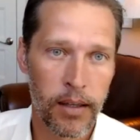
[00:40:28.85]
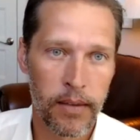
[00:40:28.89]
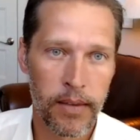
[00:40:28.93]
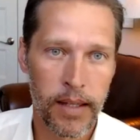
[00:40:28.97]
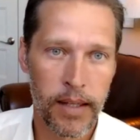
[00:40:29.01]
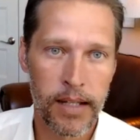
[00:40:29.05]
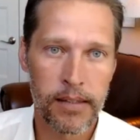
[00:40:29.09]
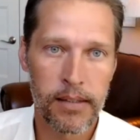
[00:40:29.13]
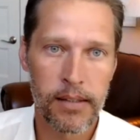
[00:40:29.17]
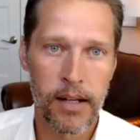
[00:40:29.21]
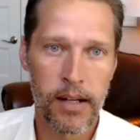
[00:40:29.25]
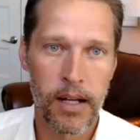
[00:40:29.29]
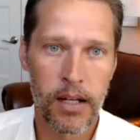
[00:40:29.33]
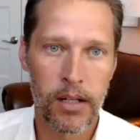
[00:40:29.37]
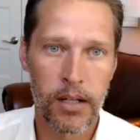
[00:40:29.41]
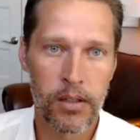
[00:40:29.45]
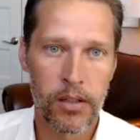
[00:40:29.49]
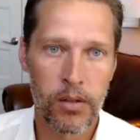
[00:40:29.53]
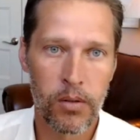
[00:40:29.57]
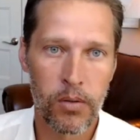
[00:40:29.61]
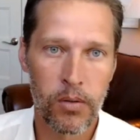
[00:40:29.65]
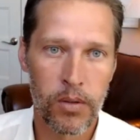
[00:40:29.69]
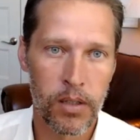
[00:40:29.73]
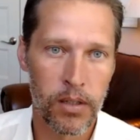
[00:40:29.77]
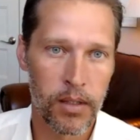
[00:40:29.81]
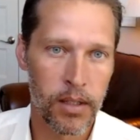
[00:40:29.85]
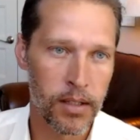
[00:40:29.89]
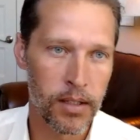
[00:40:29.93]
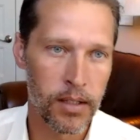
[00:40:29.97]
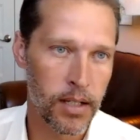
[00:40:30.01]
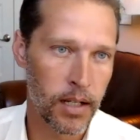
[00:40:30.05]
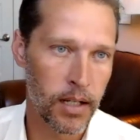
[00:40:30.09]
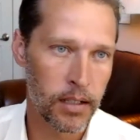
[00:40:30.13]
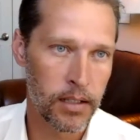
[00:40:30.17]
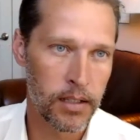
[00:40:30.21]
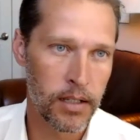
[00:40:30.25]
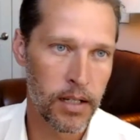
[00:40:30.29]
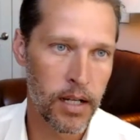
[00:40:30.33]
And that's not due to the
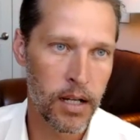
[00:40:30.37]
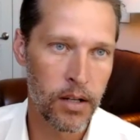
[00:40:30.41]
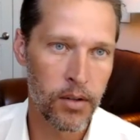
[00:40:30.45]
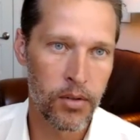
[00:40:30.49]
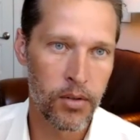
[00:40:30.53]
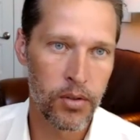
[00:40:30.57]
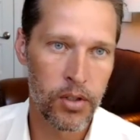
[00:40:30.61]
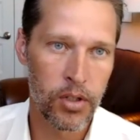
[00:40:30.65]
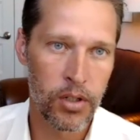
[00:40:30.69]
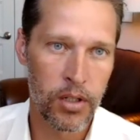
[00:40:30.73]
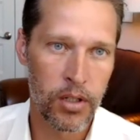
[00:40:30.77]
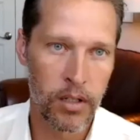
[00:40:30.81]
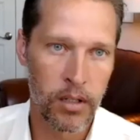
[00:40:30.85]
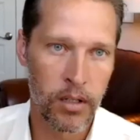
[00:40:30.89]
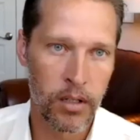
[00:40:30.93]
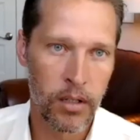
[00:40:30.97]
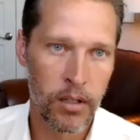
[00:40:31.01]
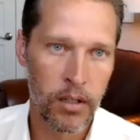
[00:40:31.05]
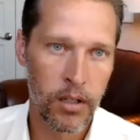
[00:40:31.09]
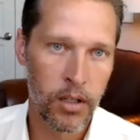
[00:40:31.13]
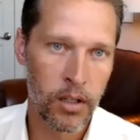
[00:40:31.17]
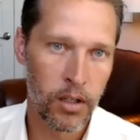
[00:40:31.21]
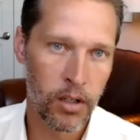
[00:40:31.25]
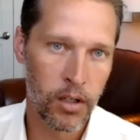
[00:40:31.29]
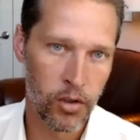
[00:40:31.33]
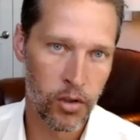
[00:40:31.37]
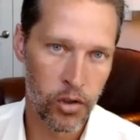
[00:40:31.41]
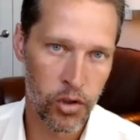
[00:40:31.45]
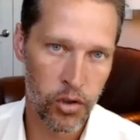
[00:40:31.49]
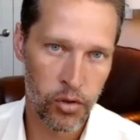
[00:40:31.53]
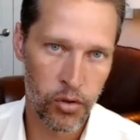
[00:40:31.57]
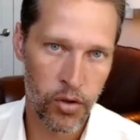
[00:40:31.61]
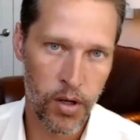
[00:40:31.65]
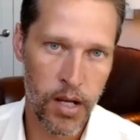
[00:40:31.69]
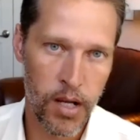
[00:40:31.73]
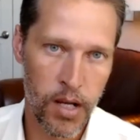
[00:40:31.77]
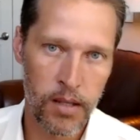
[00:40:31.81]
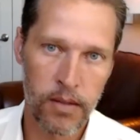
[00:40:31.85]
technology
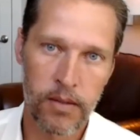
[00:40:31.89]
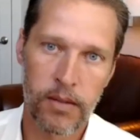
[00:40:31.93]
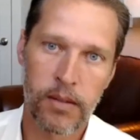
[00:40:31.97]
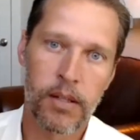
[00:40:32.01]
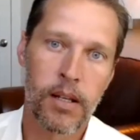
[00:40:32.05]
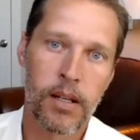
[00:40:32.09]
constraints.